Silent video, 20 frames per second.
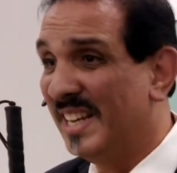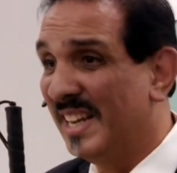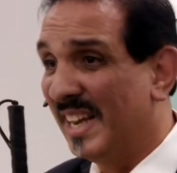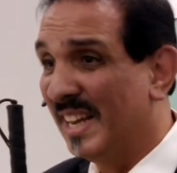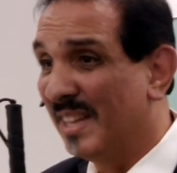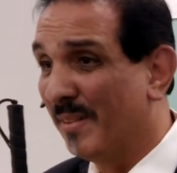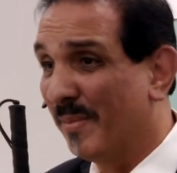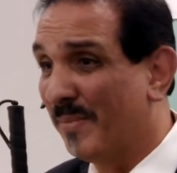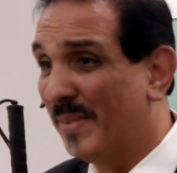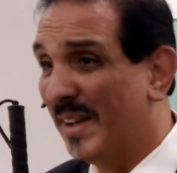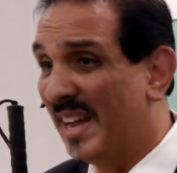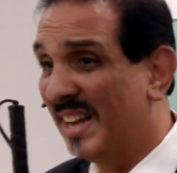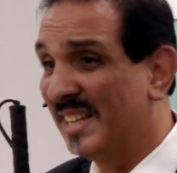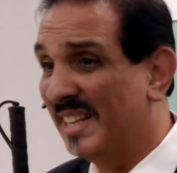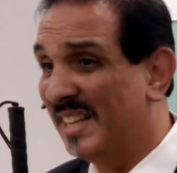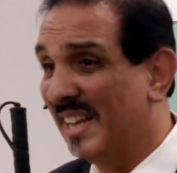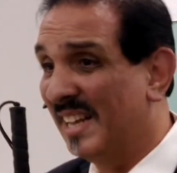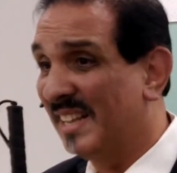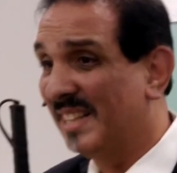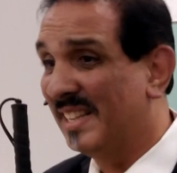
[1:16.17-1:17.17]
And the fact
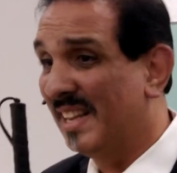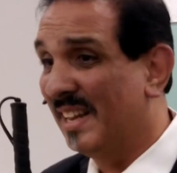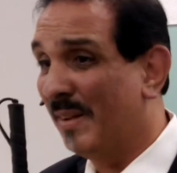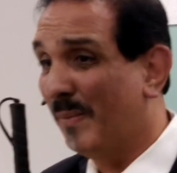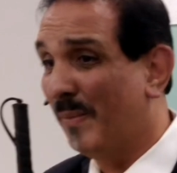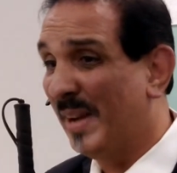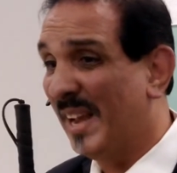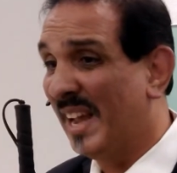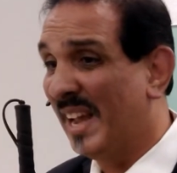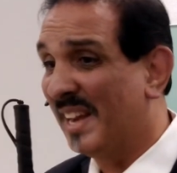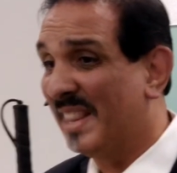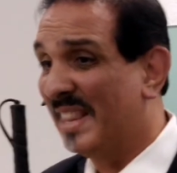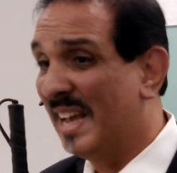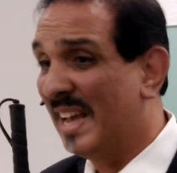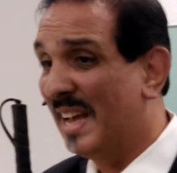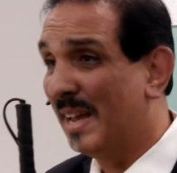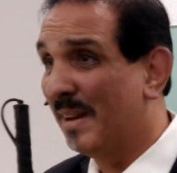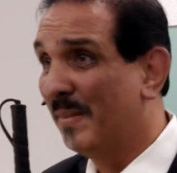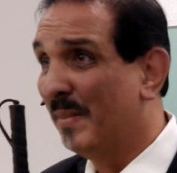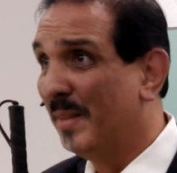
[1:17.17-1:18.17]
that we had
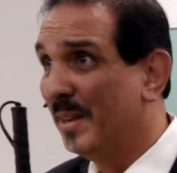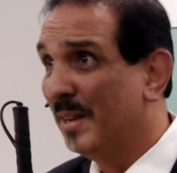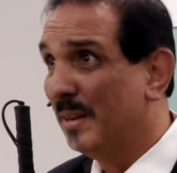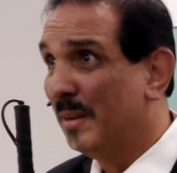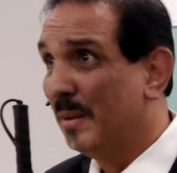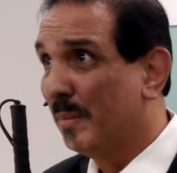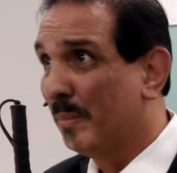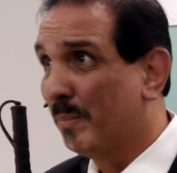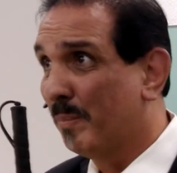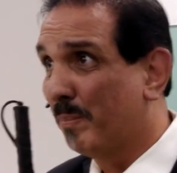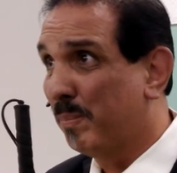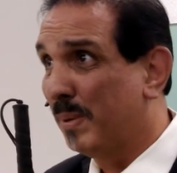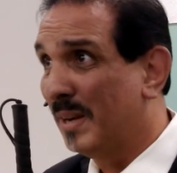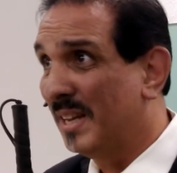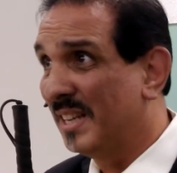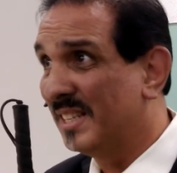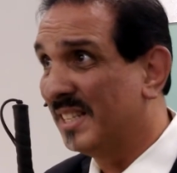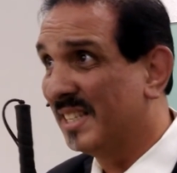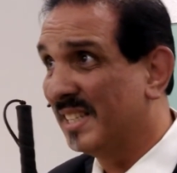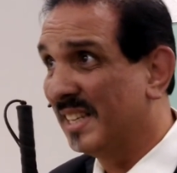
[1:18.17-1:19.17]
that,
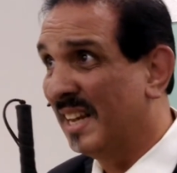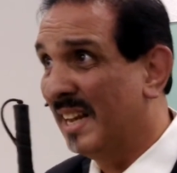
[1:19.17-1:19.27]
plus